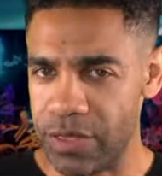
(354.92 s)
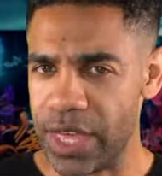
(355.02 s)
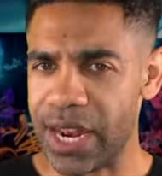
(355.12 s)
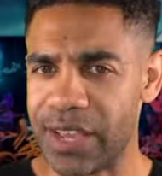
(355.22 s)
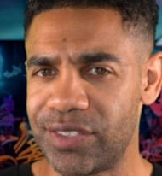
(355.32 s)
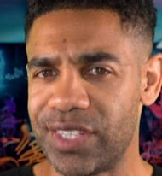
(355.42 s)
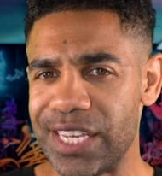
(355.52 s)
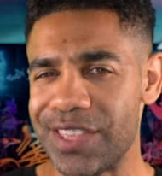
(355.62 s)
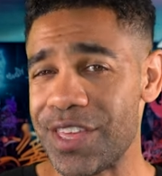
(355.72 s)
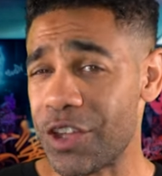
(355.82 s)
then I
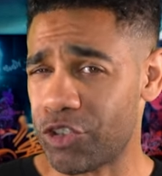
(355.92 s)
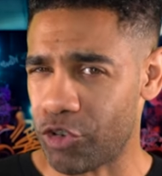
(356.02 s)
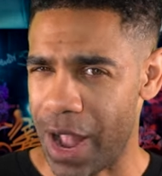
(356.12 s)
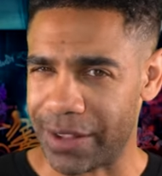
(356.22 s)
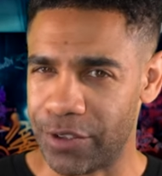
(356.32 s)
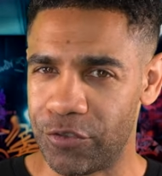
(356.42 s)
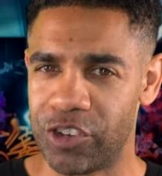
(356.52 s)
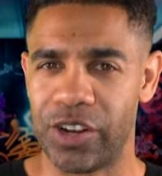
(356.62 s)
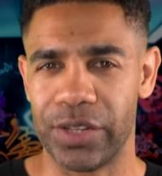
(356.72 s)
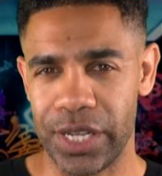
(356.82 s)
see the attractive
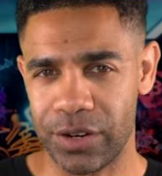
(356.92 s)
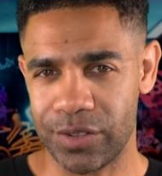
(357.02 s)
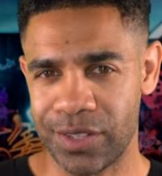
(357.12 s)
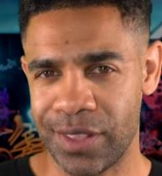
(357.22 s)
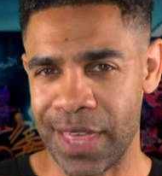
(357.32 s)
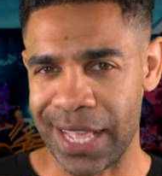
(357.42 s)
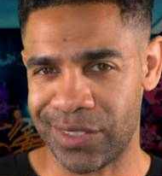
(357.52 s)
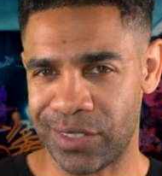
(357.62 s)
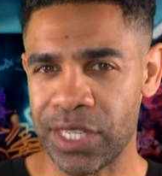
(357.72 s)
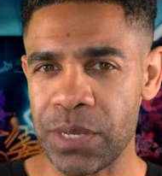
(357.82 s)
cheerleaders
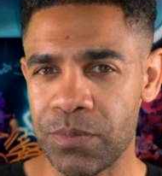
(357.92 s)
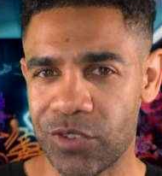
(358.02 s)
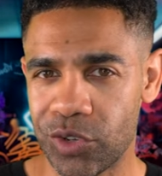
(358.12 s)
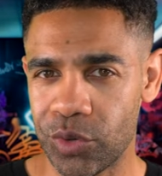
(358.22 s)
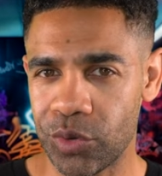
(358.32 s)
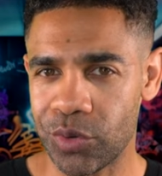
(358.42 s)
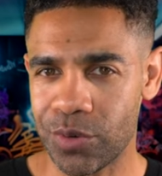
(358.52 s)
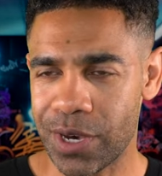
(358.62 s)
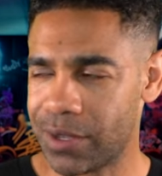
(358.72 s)
that seem to